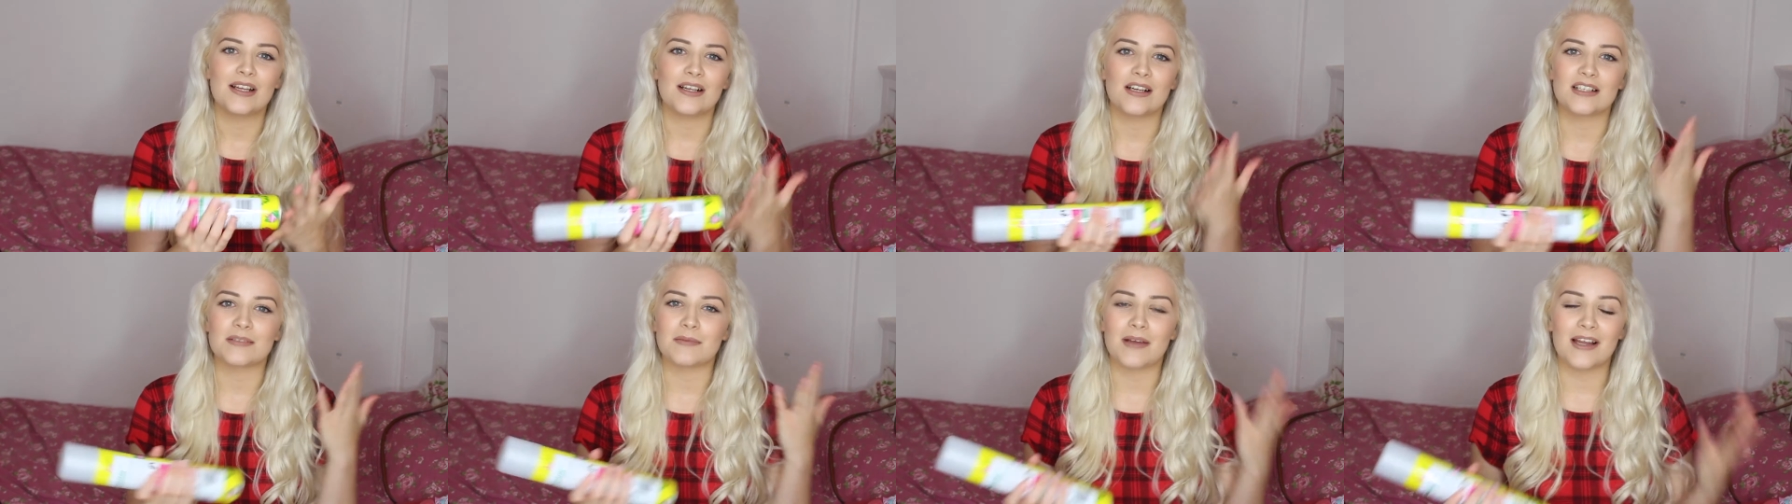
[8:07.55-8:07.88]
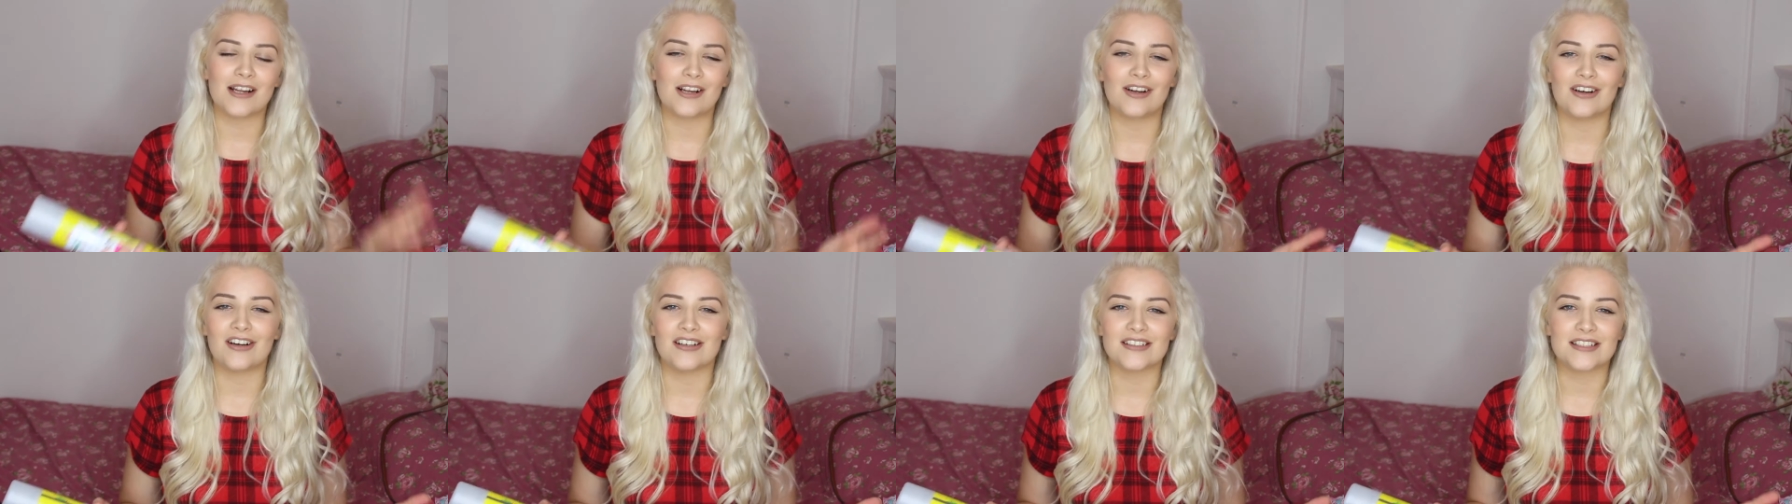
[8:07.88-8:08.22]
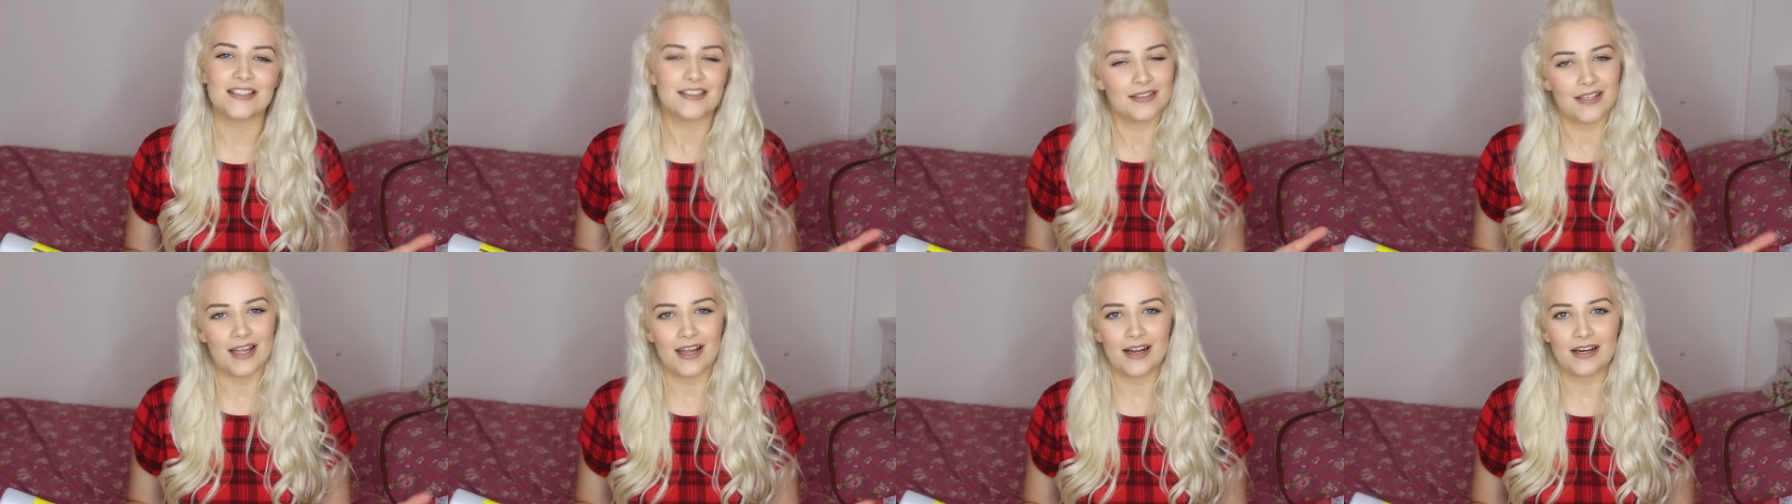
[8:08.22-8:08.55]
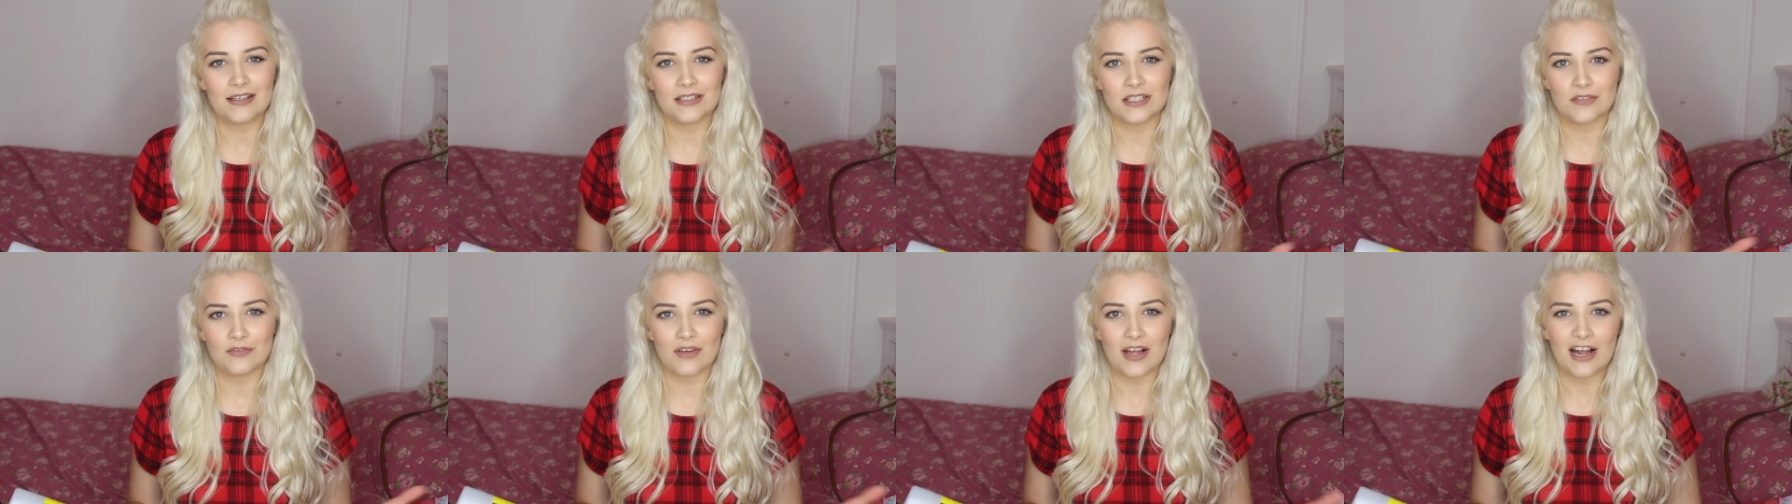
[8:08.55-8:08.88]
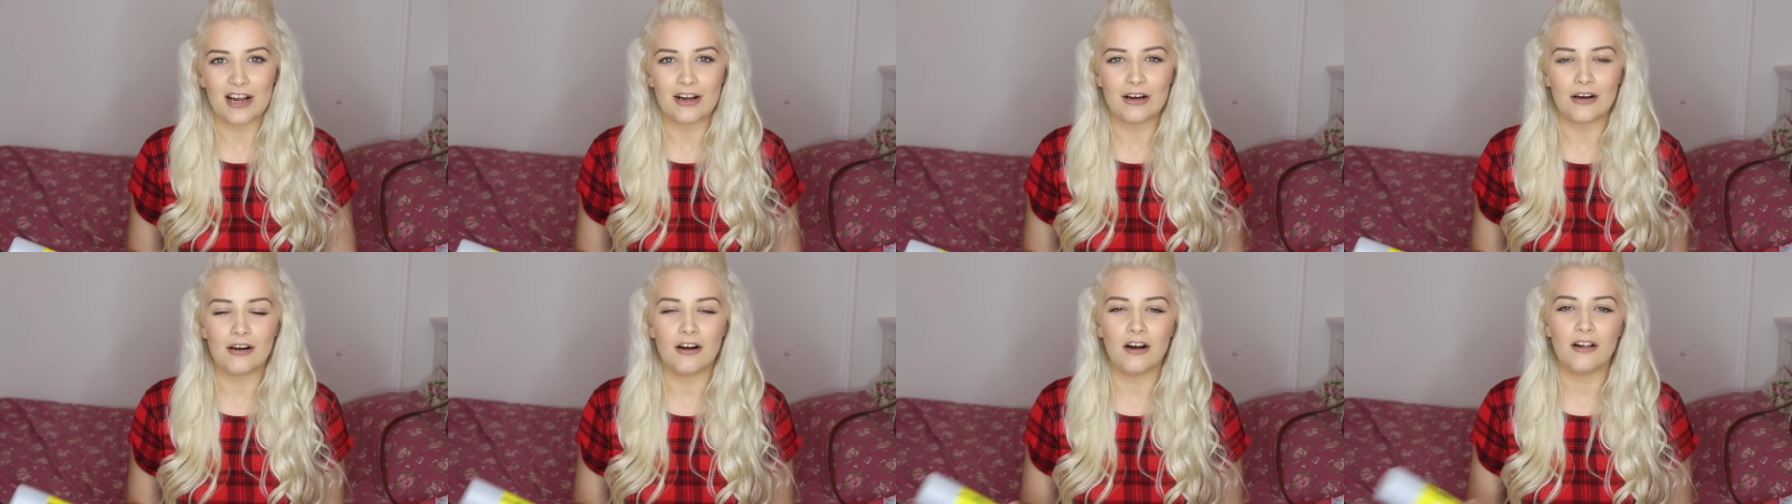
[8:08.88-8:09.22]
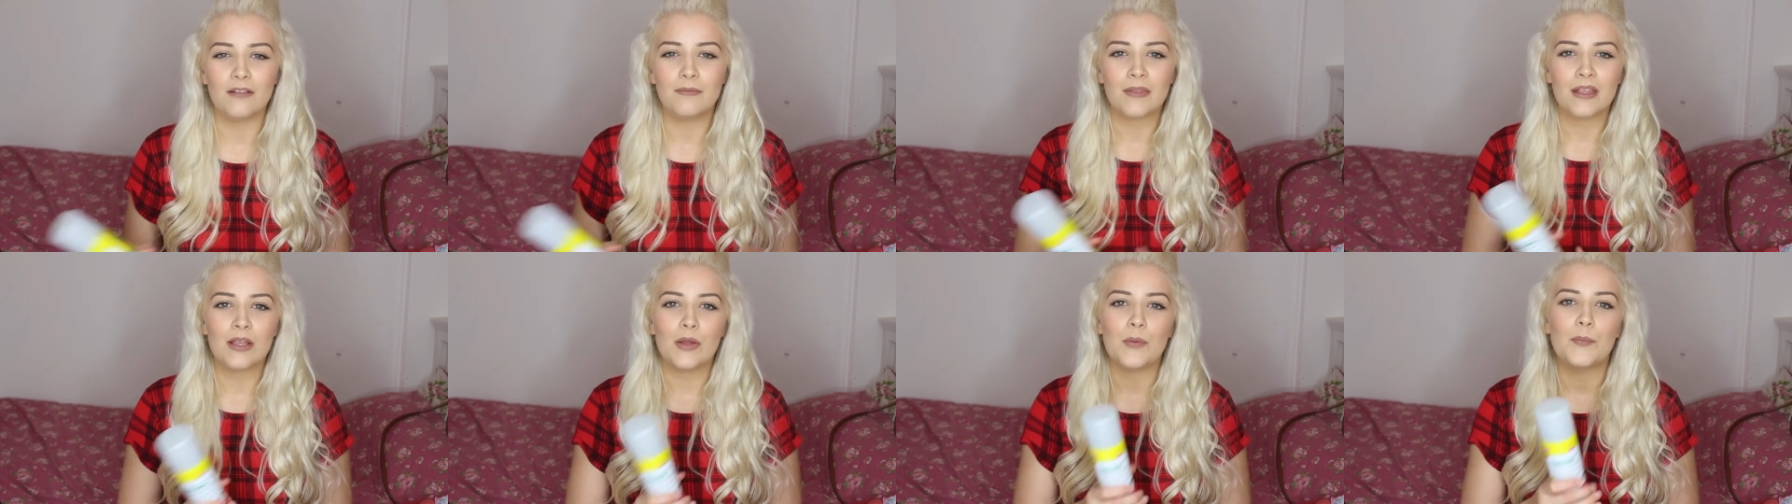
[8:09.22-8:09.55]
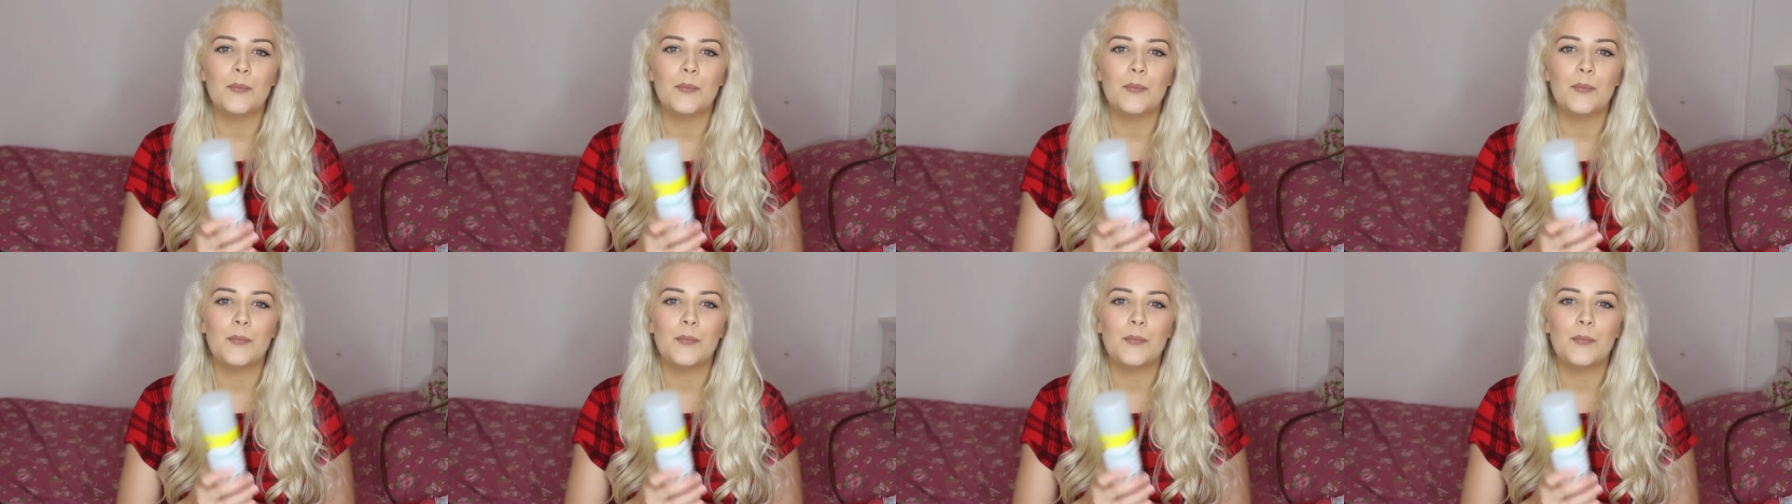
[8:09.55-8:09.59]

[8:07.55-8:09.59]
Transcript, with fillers: because my course isn't active at all.